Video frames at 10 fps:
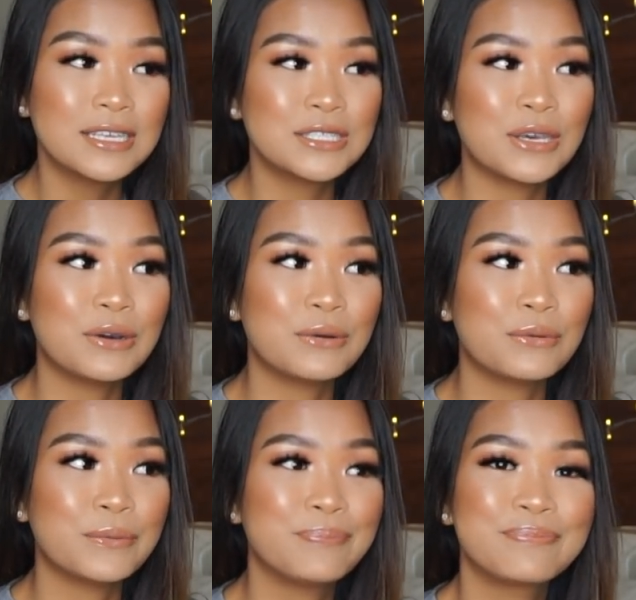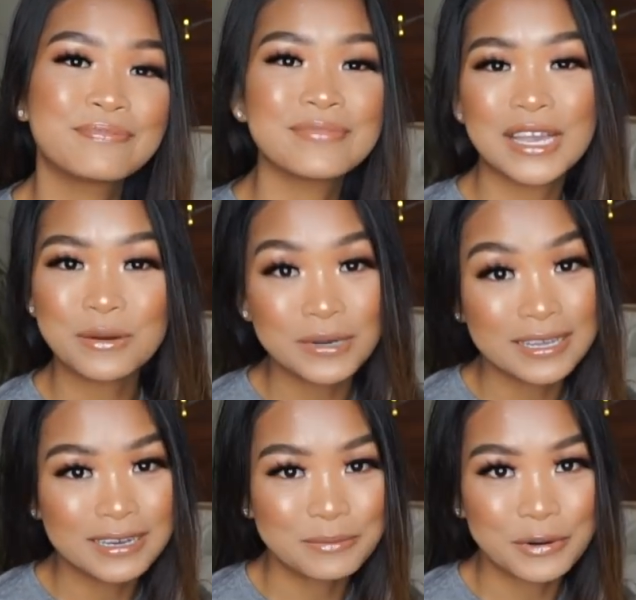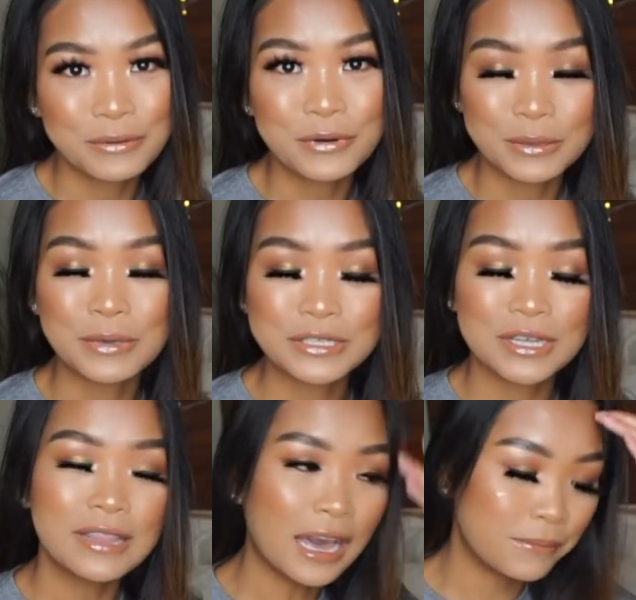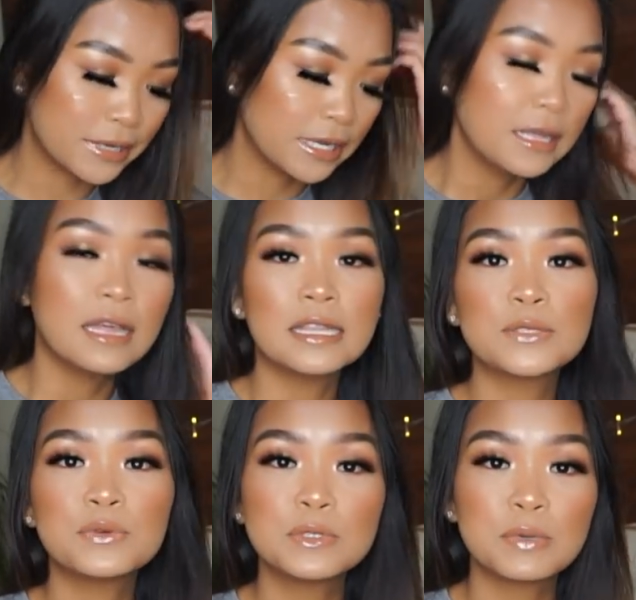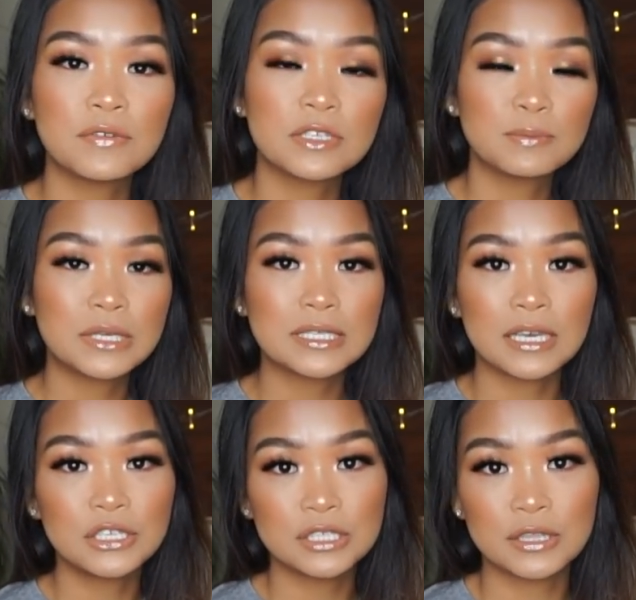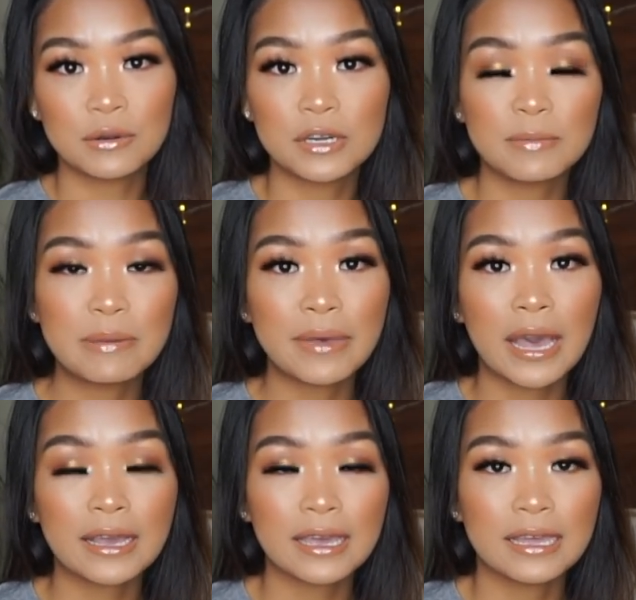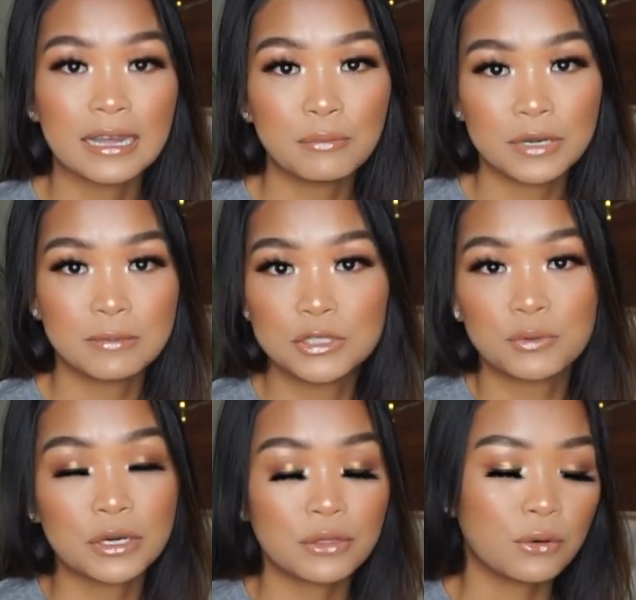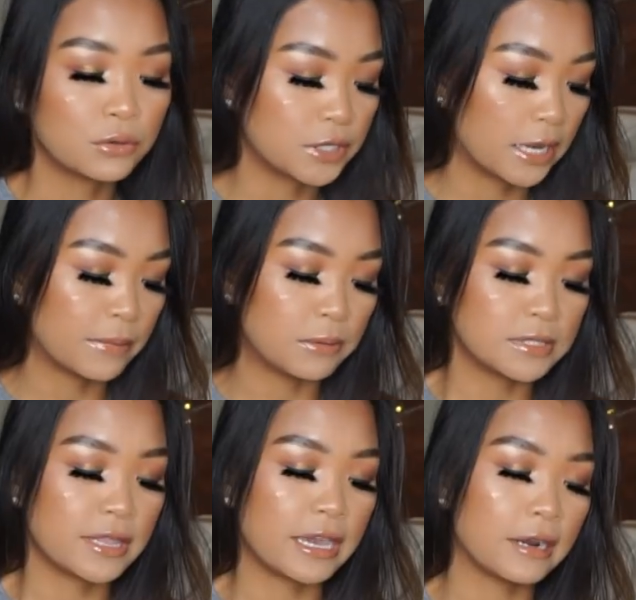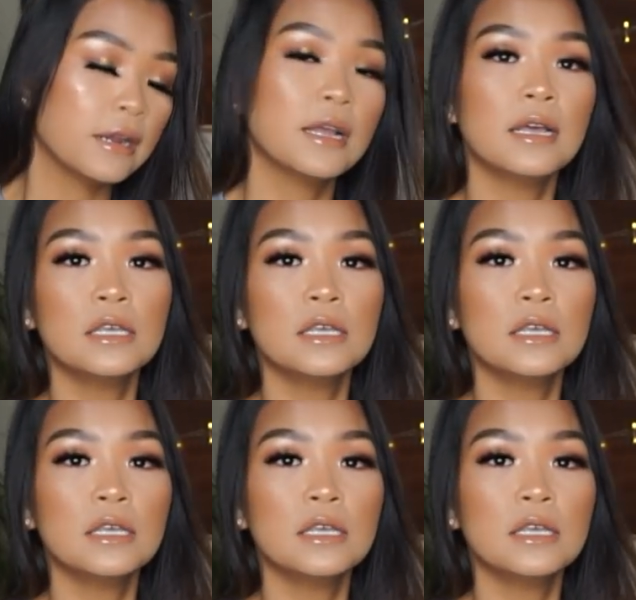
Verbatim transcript: so I don't want to get any more watermarks on that, but this one was perfect because I could just throw it on my back and I pretty much wore it the whole time I was there.